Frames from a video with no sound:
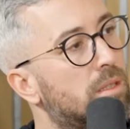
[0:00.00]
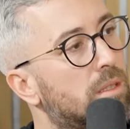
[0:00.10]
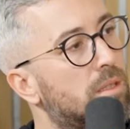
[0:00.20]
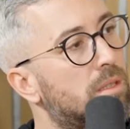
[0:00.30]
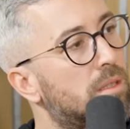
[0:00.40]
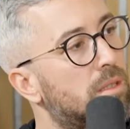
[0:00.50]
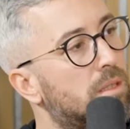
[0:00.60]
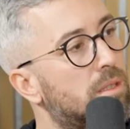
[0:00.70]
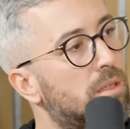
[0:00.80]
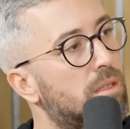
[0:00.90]
you know what
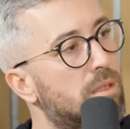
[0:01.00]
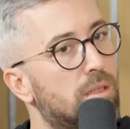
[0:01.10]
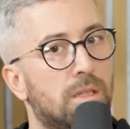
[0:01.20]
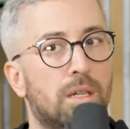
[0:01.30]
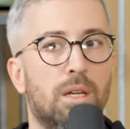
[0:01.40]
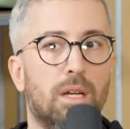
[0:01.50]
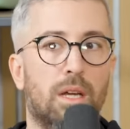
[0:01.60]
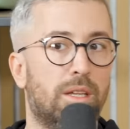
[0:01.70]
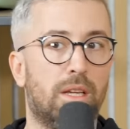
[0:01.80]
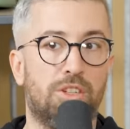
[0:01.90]
ALS does to you?
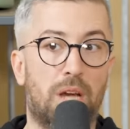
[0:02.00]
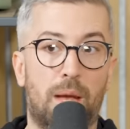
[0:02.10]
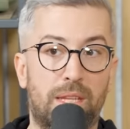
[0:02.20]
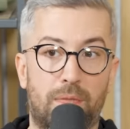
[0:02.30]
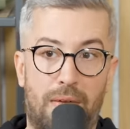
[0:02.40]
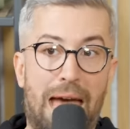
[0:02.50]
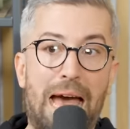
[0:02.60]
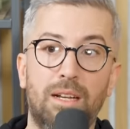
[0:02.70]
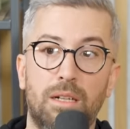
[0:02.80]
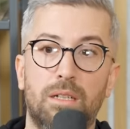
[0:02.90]
It, it I mean
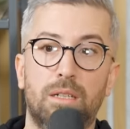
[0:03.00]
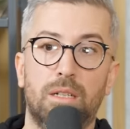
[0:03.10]
that